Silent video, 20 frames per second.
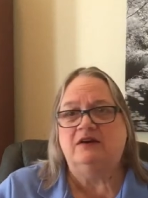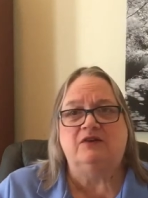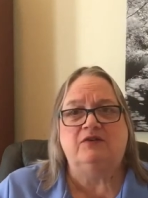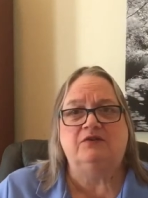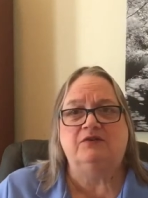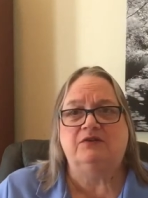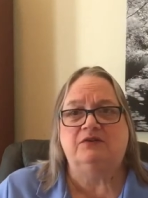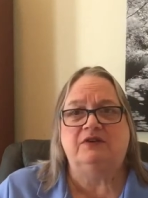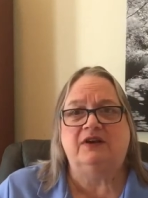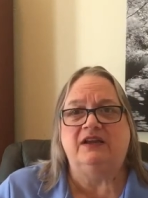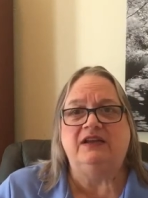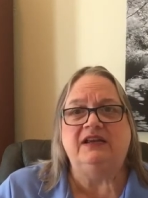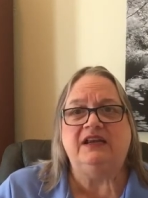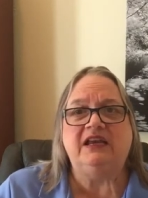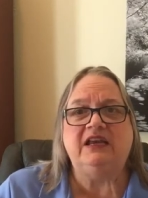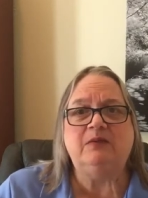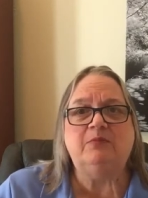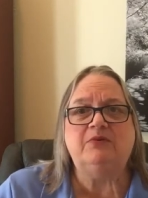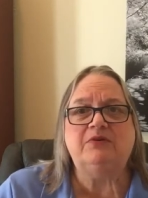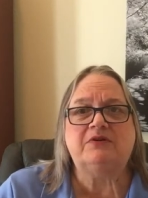or an
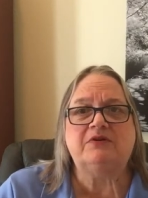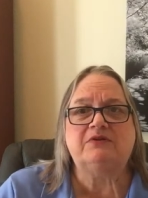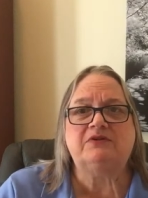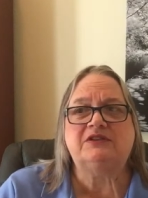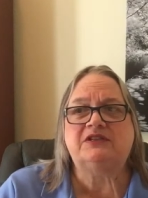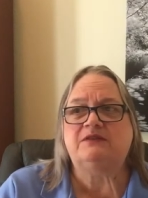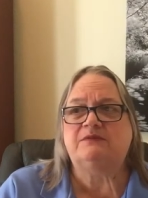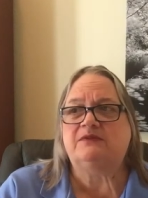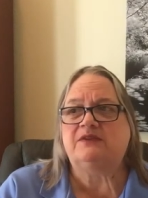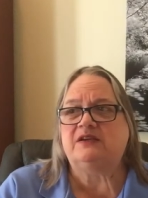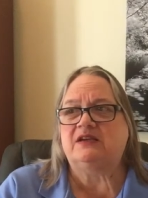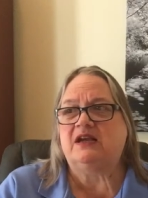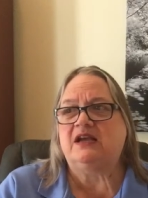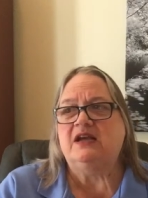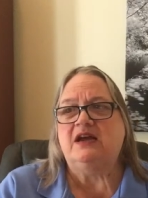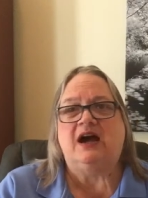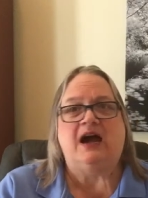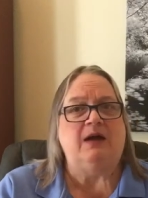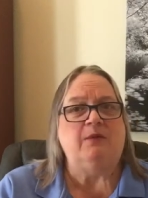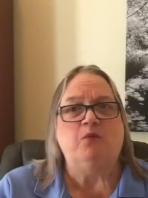ebook or something,
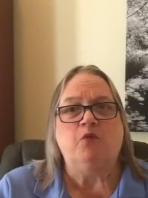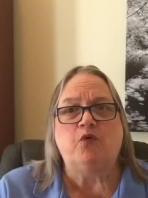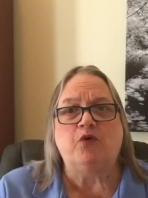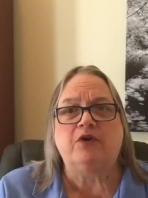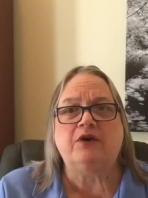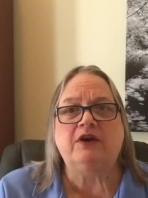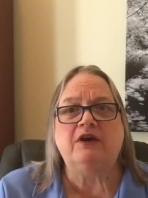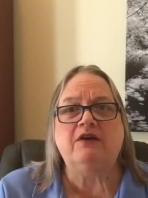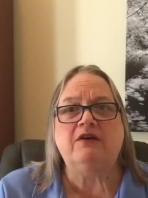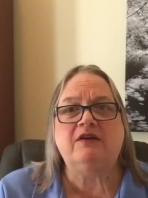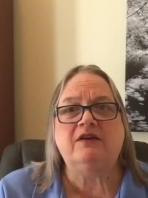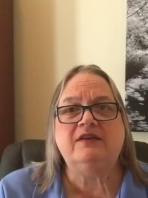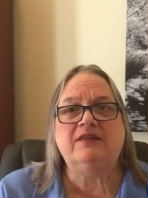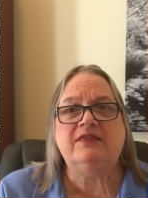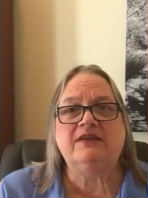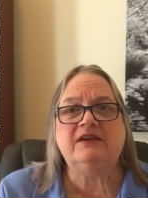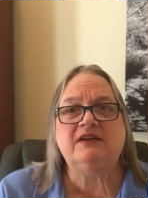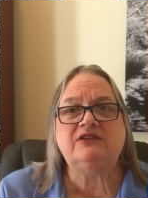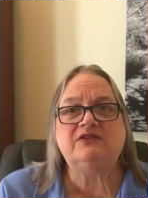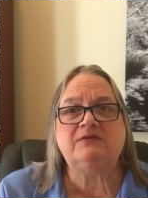I'm working on
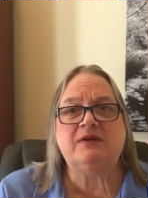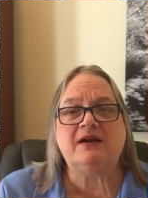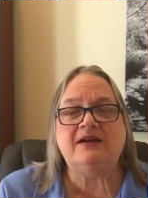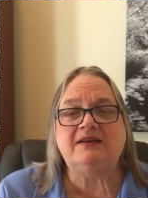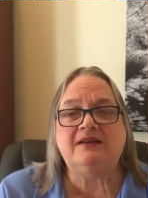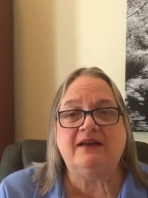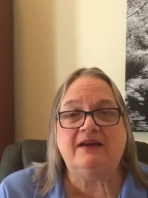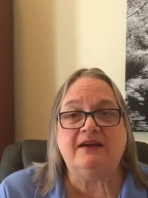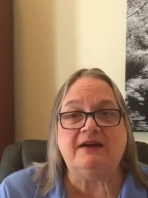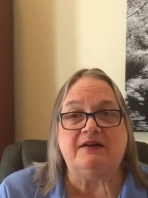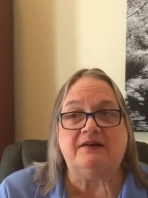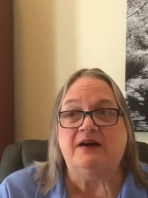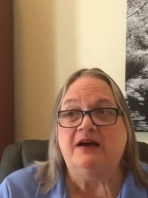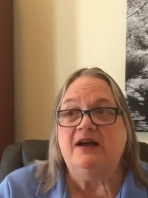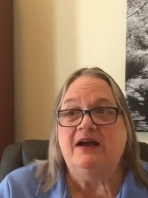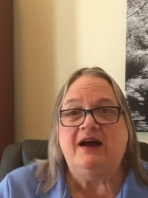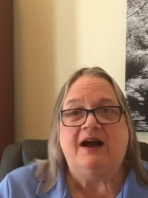things right now.